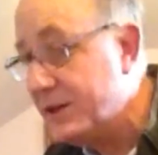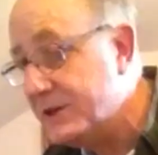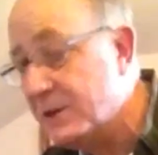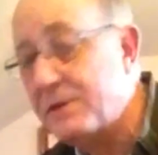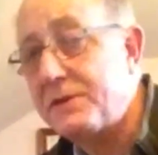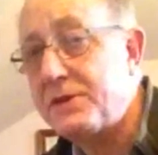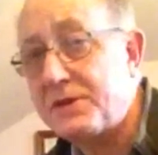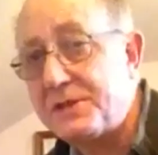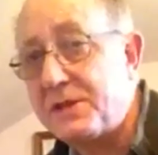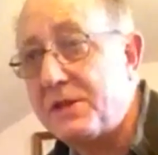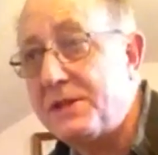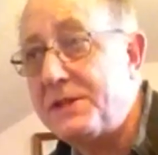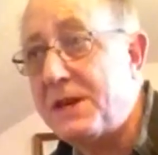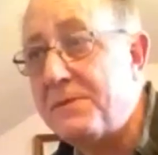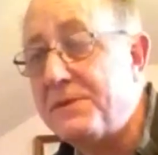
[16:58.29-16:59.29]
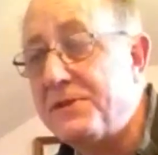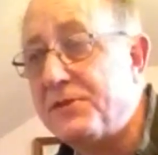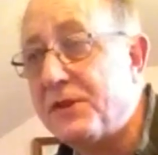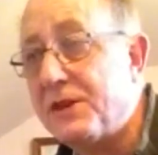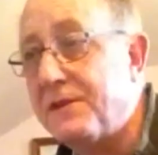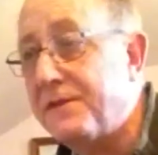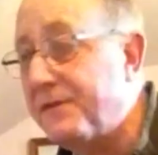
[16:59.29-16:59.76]
So I'm just going to
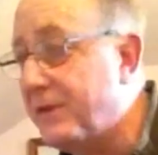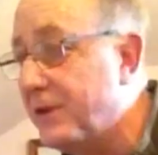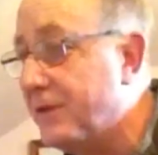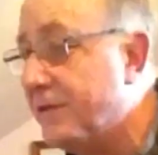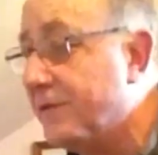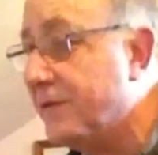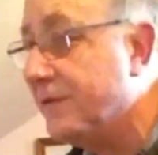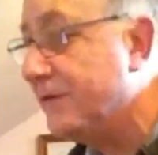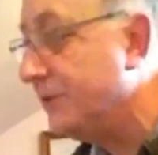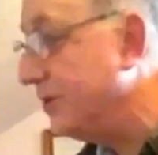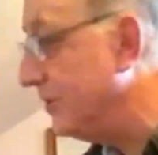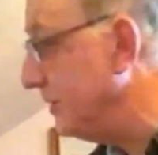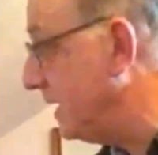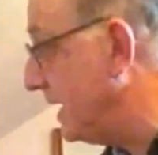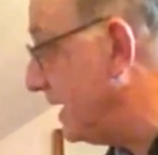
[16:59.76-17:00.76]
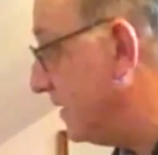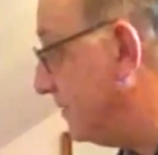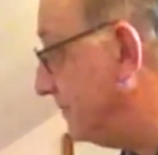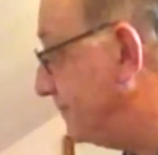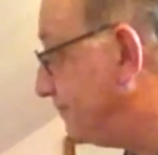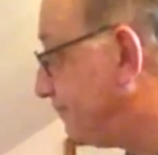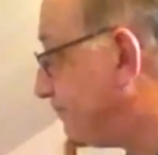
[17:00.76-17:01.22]
demonstrate a few for you now.